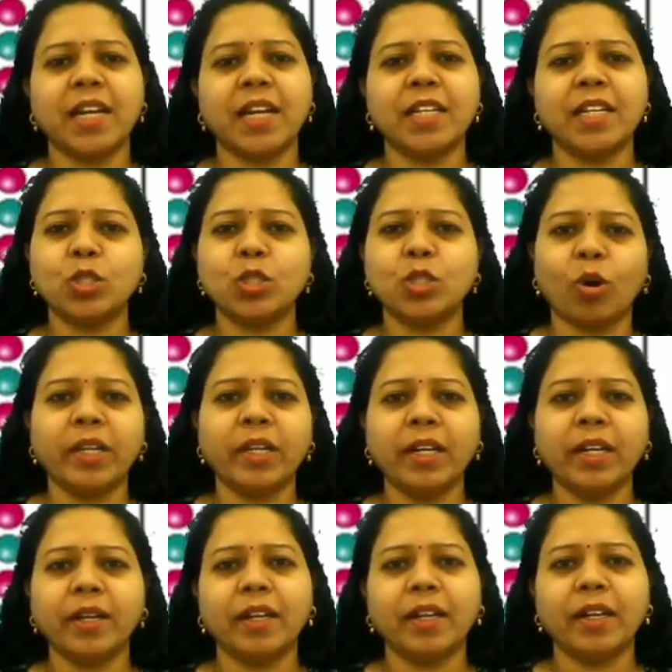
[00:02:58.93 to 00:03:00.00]
that is
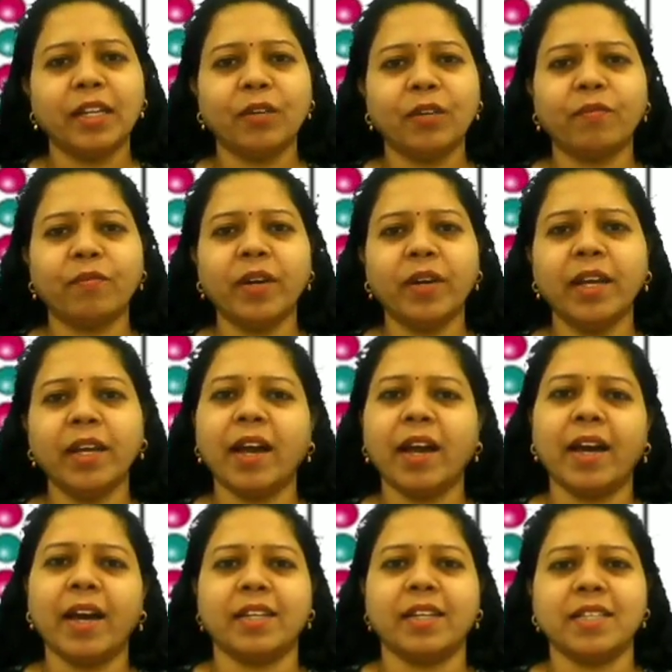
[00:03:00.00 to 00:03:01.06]
solid, liquid
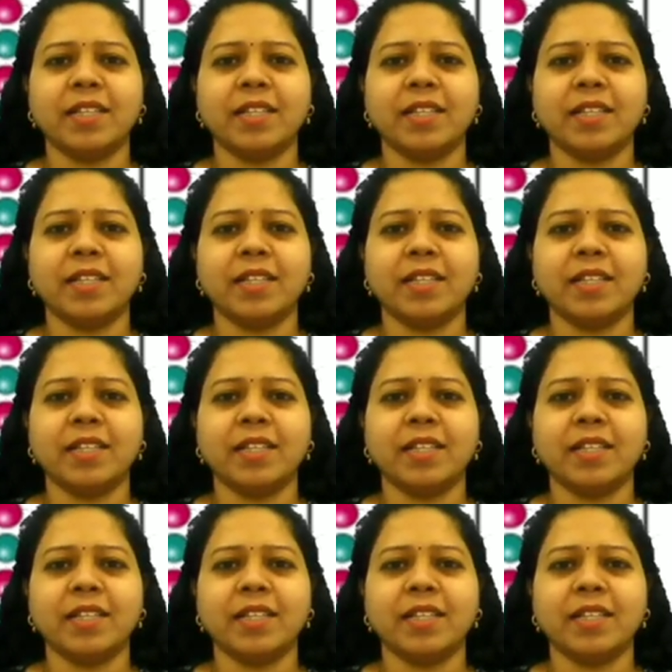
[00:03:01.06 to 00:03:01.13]
and